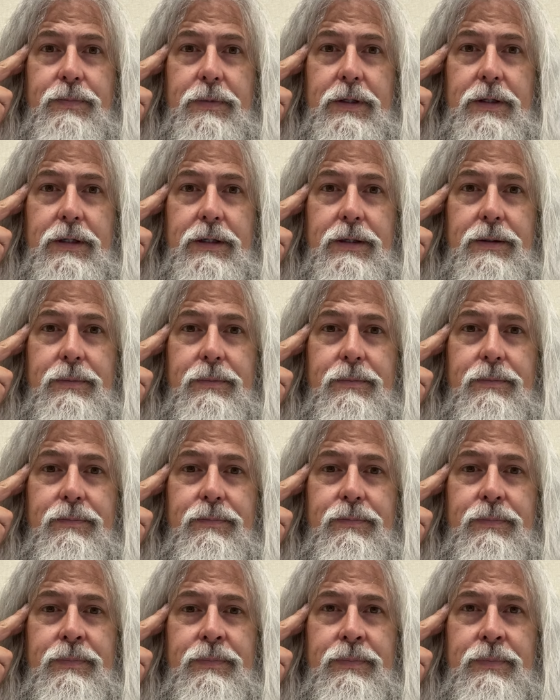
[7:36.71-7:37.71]

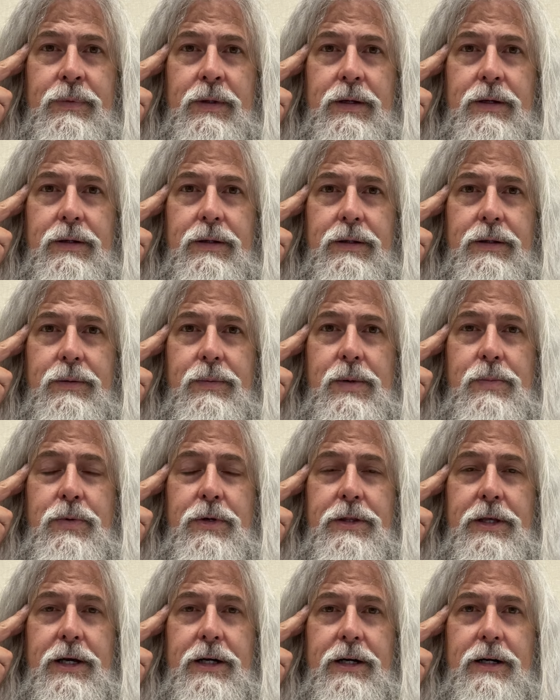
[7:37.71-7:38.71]
Let me
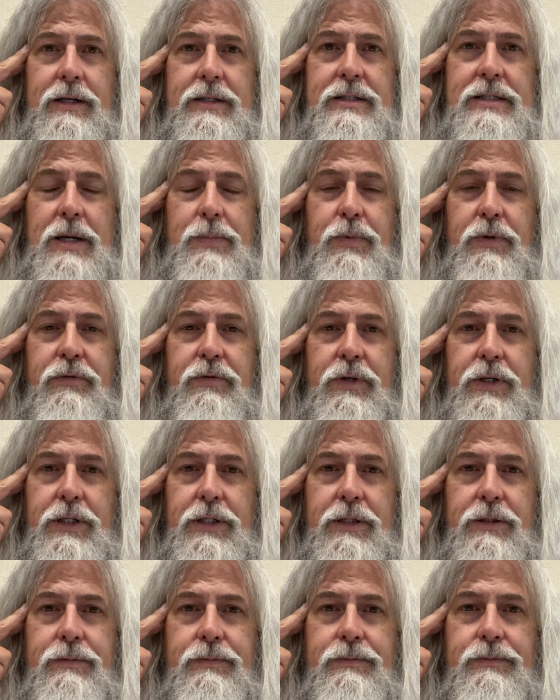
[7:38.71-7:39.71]
put that on a separate
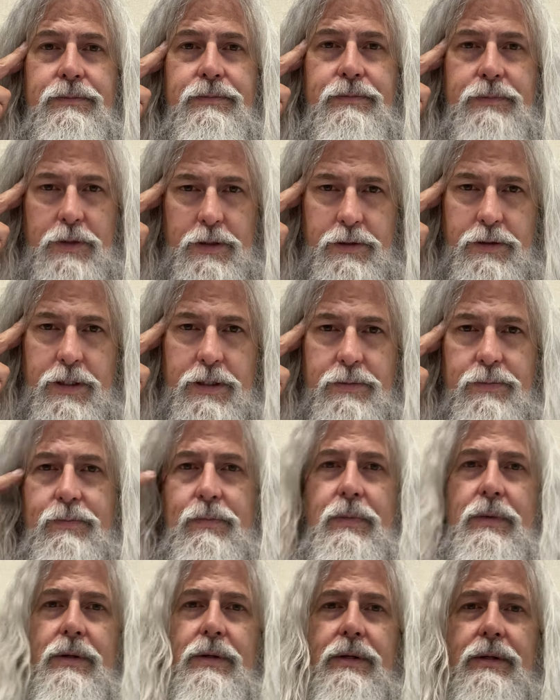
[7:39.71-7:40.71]
video. All right,
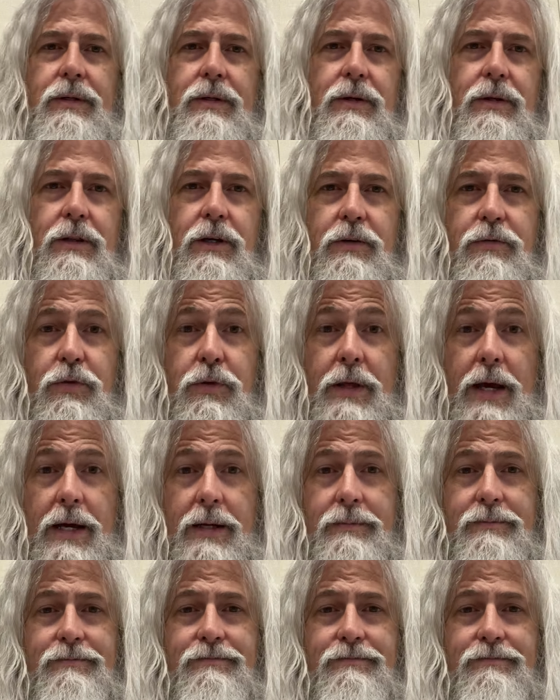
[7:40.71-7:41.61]
look for that.